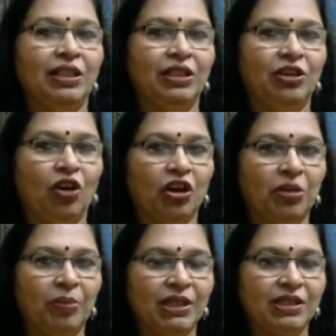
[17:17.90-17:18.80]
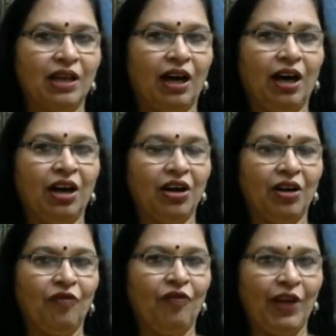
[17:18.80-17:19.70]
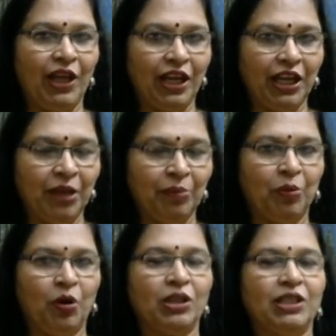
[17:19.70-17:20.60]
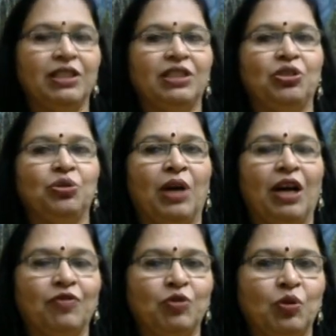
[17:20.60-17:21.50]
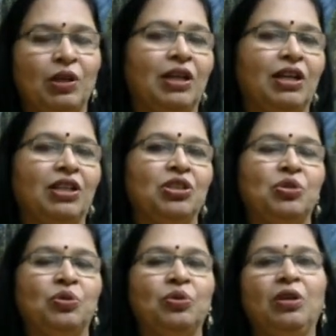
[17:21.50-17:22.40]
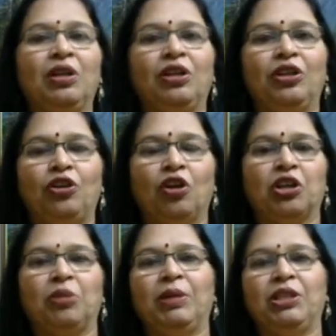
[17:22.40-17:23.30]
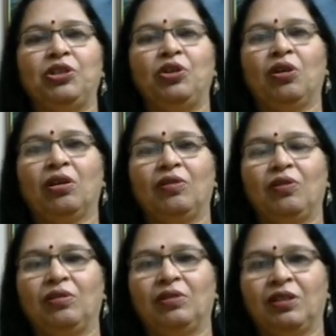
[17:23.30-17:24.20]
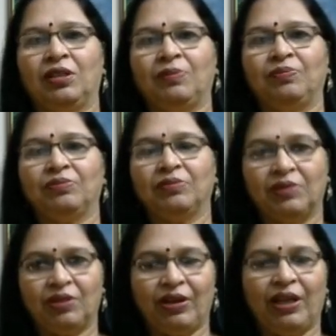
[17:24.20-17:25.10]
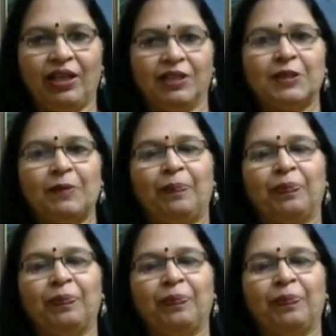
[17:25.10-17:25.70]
documents are very important. You have to learn to document your readings.